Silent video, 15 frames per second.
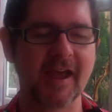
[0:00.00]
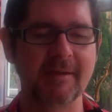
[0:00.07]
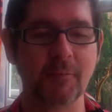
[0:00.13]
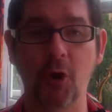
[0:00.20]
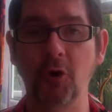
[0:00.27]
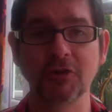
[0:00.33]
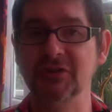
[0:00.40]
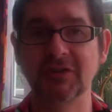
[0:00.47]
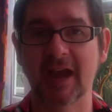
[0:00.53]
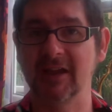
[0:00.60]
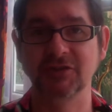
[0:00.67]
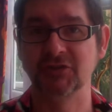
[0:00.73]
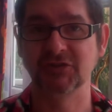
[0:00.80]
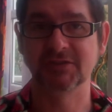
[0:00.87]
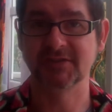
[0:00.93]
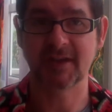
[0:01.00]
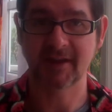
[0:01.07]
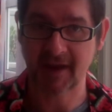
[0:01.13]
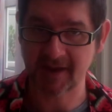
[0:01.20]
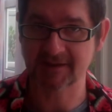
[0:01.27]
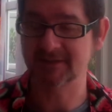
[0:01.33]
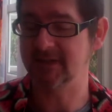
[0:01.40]
Or you can just say,
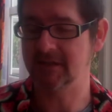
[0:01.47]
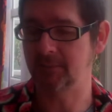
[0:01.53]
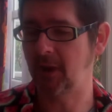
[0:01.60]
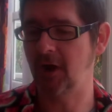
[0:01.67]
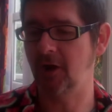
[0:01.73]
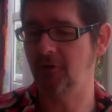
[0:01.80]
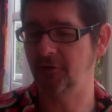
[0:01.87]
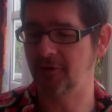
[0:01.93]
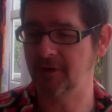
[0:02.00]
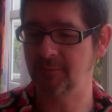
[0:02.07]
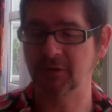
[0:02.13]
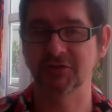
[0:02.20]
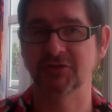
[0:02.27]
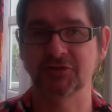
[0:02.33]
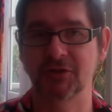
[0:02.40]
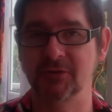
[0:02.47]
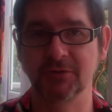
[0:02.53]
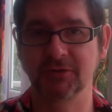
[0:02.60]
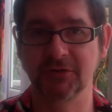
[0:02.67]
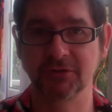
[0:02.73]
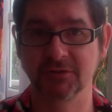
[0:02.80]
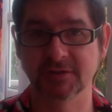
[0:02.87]
hey, dear partner, I'm not
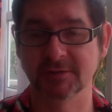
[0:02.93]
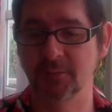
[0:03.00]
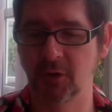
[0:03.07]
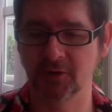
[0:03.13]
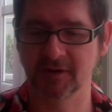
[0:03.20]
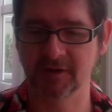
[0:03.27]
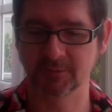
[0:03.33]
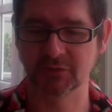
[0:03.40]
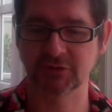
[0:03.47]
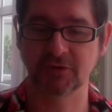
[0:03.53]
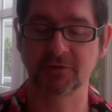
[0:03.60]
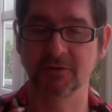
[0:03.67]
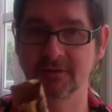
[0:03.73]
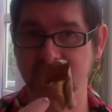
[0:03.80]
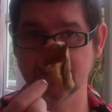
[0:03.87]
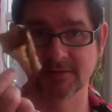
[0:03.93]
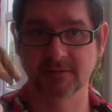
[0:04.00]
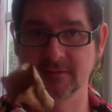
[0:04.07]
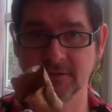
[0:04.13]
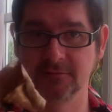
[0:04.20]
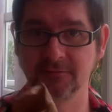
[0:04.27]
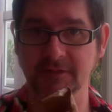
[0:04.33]
stroking you this morning, I'm stroking this
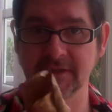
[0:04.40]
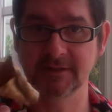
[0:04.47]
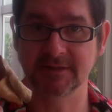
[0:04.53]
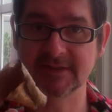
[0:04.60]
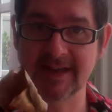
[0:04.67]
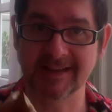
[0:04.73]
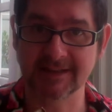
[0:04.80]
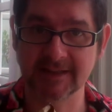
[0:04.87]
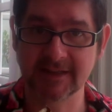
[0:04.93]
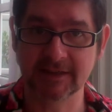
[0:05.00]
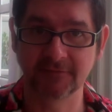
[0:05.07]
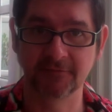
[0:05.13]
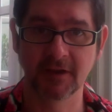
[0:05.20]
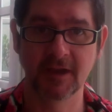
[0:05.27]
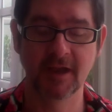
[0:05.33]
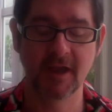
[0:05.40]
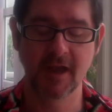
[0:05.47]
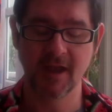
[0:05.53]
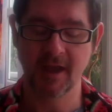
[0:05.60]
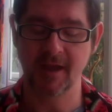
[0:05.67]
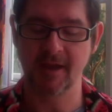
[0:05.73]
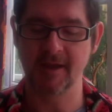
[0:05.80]
lovely dead leaf.
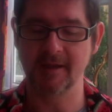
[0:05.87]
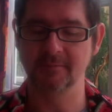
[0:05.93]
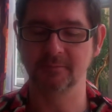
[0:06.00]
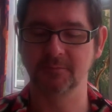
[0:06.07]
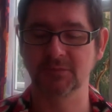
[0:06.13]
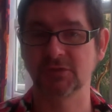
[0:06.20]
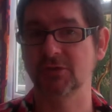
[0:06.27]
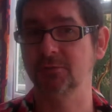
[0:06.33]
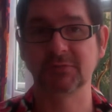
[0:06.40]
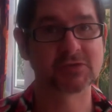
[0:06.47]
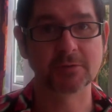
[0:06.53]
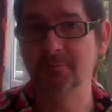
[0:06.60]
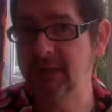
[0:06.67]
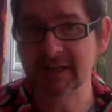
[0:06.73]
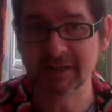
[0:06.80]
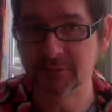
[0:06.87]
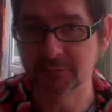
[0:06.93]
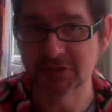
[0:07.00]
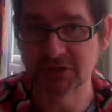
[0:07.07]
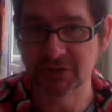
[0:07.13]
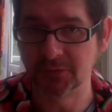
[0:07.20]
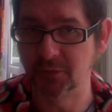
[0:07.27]
So it's completely up
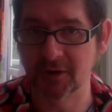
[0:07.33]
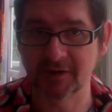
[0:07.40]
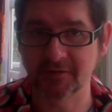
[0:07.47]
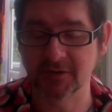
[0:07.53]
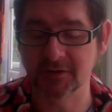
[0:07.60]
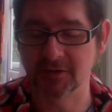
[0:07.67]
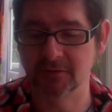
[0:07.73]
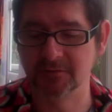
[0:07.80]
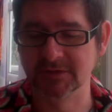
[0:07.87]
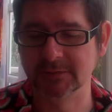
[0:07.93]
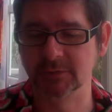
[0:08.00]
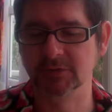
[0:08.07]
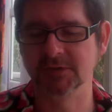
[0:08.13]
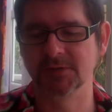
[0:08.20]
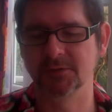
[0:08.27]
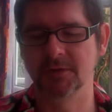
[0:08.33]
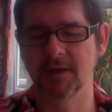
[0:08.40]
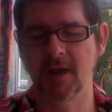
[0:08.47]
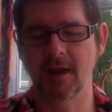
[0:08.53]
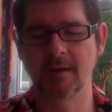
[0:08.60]
to you, whatever you're comfortable doing.